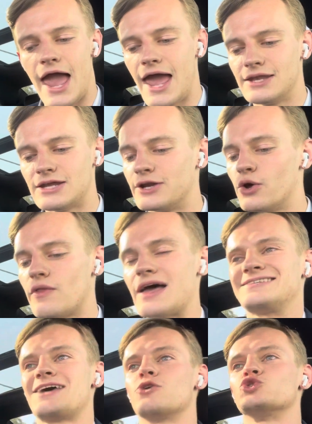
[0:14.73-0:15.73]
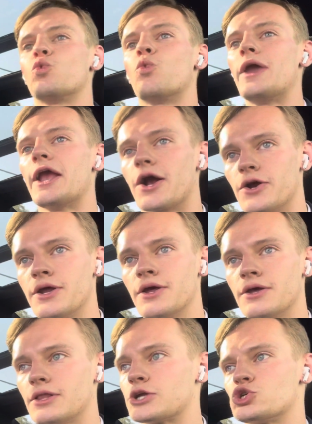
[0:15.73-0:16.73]
And I know that sounds weird,
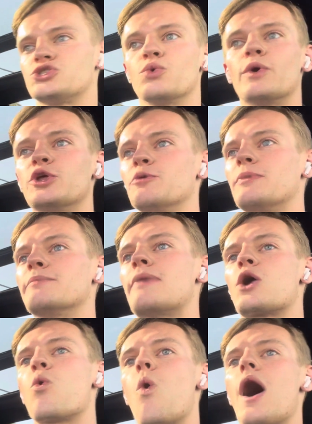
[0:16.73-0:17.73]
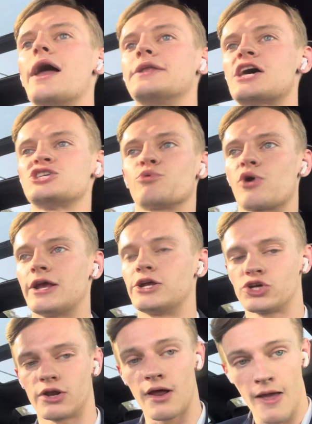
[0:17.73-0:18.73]
like, Tristan, what do you mean by quiet
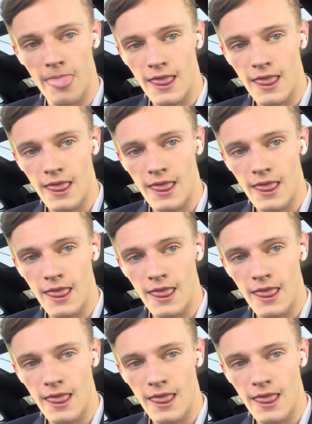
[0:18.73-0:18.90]
desperation?